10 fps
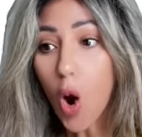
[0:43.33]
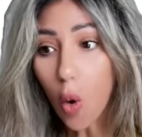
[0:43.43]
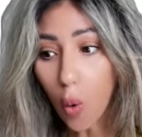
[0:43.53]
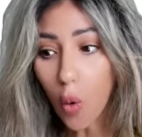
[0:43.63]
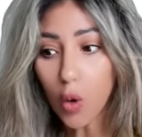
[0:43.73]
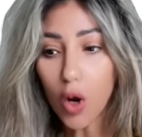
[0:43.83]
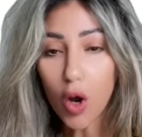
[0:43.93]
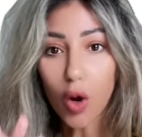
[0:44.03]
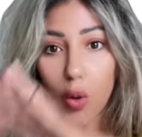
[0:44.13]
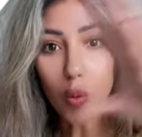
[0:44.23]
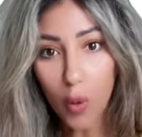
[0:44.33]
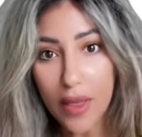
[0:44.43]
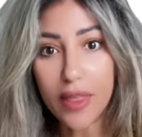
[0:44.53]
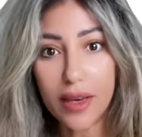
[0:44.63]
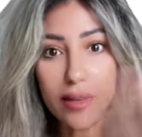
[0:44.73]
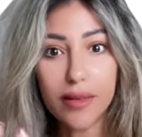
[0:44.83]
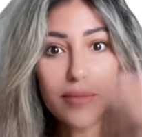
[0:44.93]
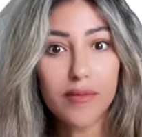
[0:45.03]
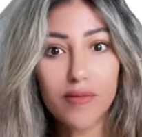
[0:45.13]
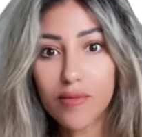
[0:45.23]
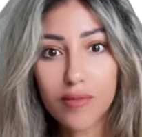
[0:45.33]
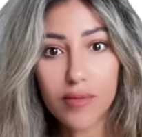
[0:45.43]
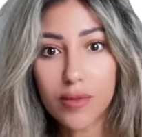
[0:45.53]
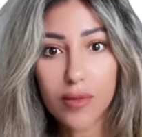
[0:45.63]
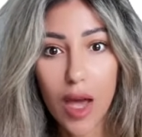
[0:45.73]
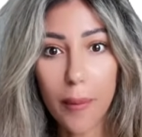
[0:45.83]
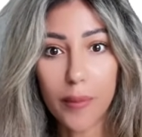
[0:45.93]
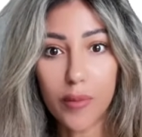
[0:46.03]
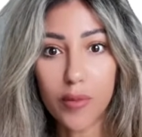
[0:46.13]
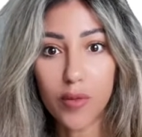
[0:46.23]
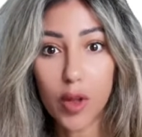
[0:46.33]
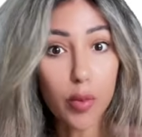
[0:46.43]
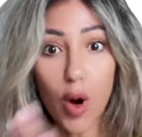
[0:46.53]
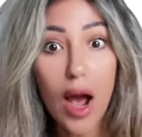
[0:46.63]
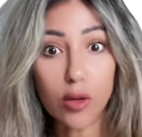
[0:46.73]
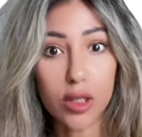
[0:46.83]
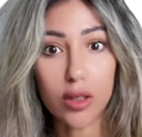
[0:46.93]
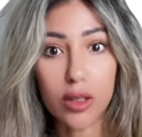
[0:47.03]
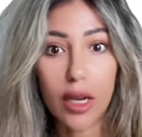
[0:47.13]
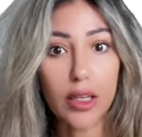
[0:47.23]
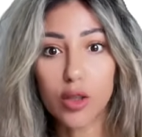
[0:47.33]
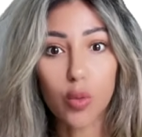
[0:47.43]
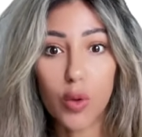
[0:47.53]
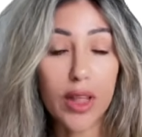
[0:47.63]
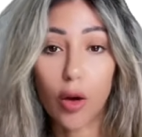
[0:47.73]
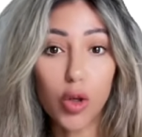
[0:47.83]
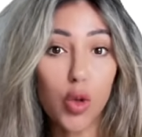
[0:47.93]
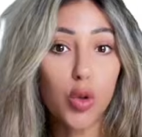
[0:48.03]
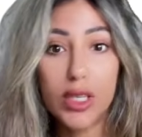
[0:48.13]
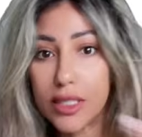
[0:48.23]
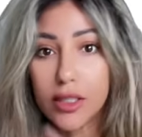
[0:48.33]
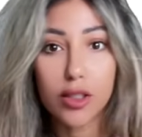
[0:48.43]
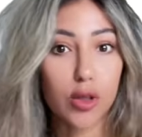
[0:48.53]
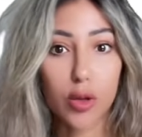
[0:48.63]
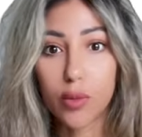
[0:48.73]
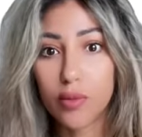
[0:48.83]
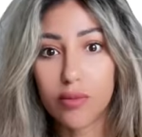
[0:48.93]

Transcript: all within the browser, like without you needing to